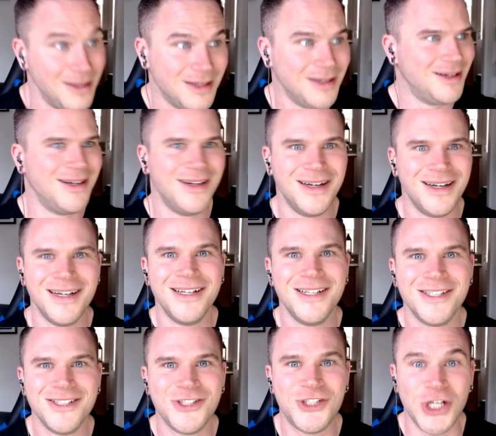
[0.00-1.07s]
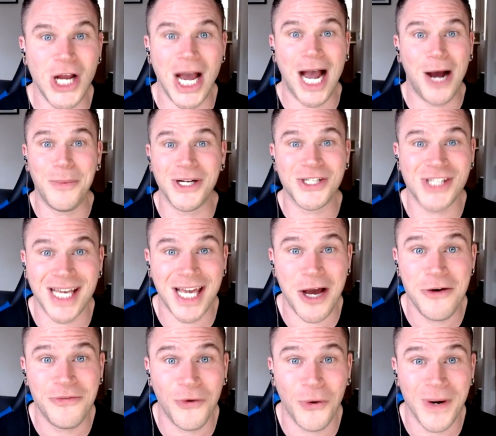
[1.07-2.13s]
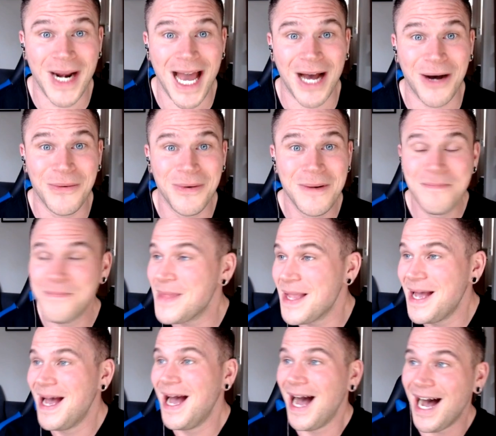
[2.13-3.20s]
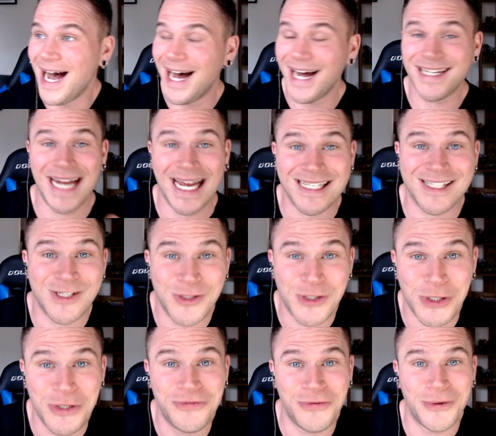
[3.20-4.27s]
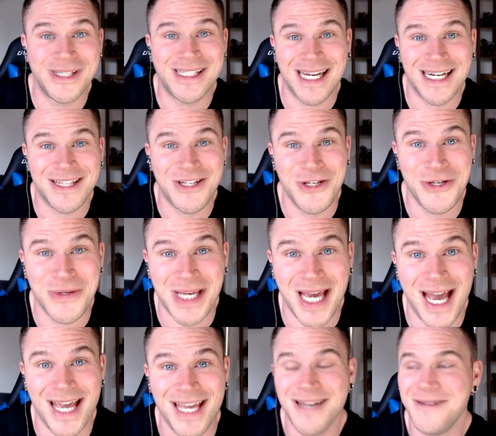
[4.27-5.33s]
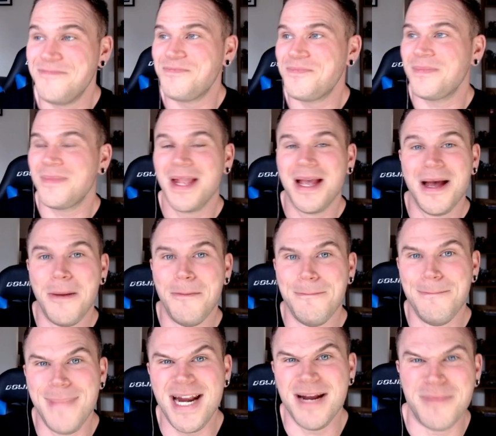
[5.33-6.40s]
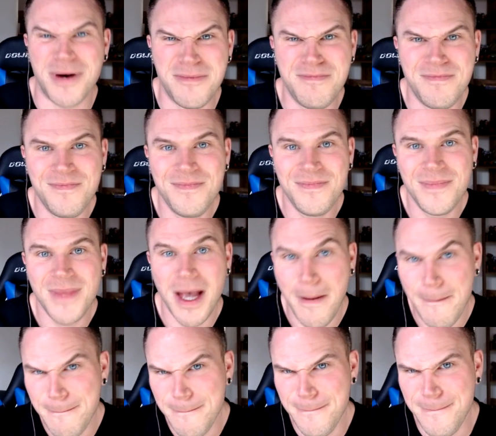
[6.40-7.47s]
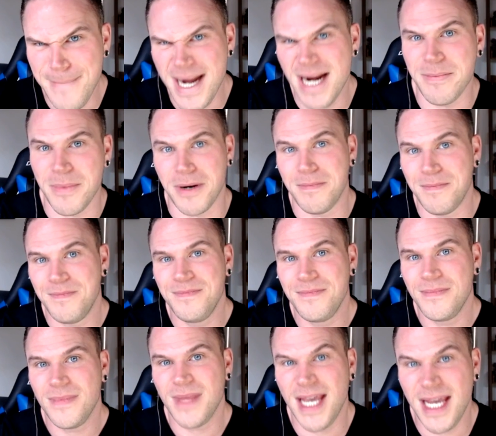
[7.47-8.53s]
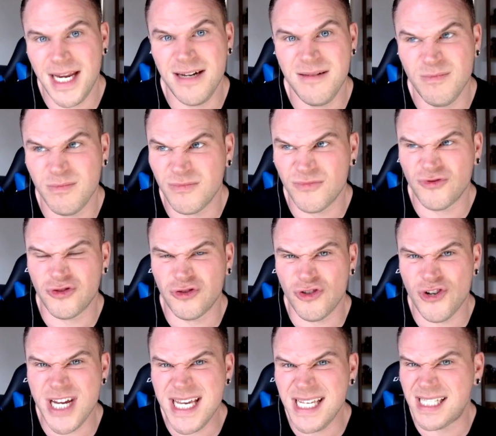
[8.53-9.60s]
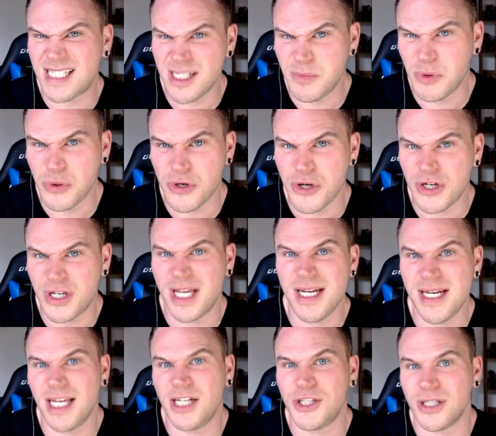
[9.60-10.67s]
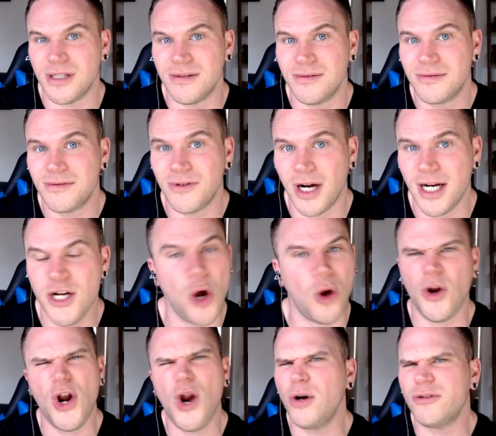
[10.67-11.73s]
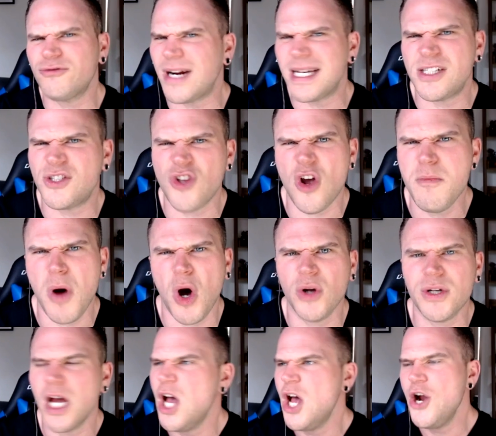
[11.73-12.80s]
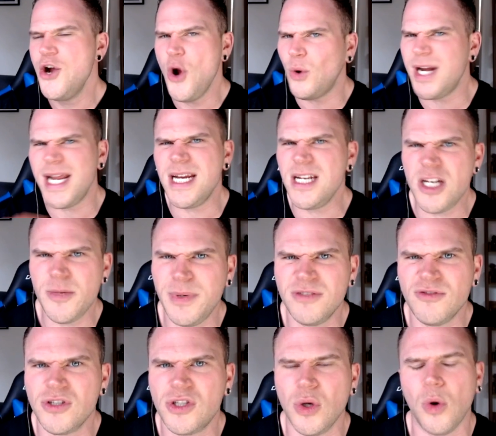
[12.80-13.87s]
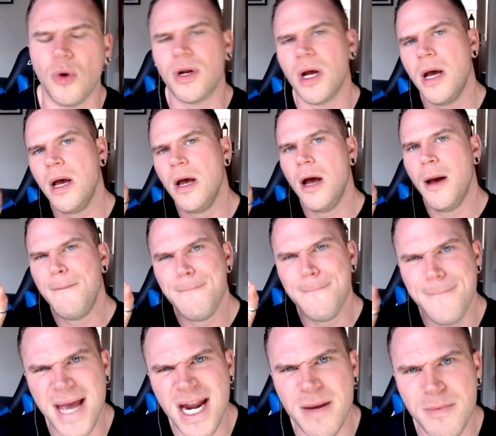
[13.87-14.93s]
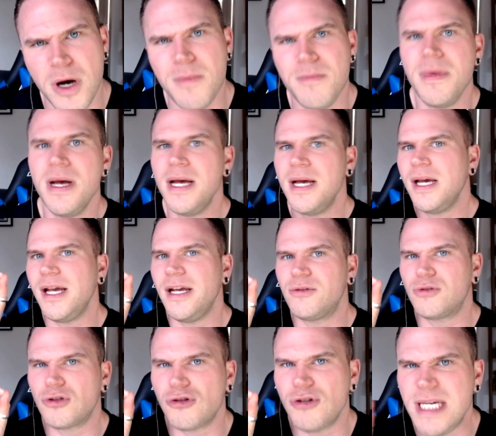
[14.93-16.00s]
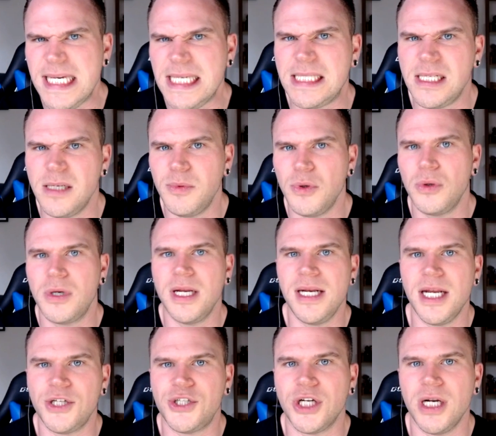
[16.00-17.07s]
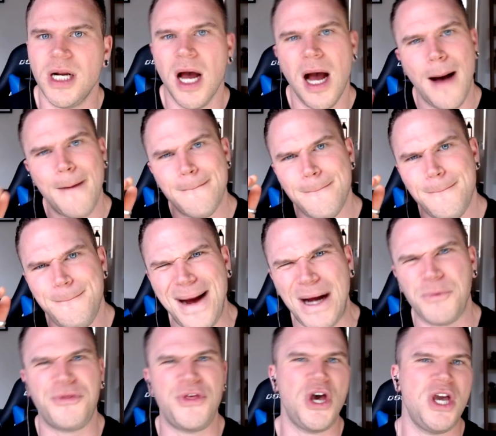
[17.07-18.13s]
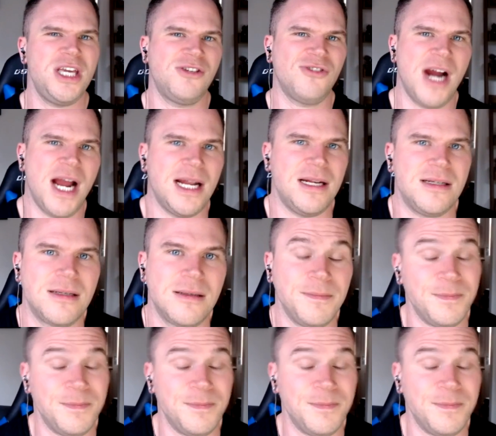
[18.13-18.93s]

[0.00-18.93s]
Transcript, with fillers: Do you know how much they go for now? A Datsun 240Z in the UK, minimum, minimum, in reasonable good condition, right? Not not a resto mod, not needing to be restored. Minimum in reasonable condition, about 30 grand.